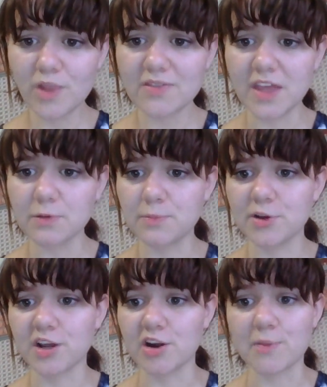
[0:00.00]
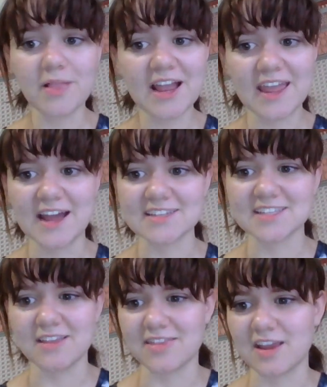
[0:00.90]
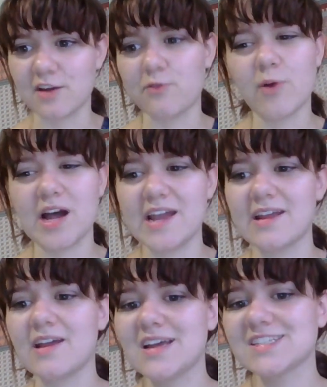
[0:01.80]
Then we'll put on our black hats and think of why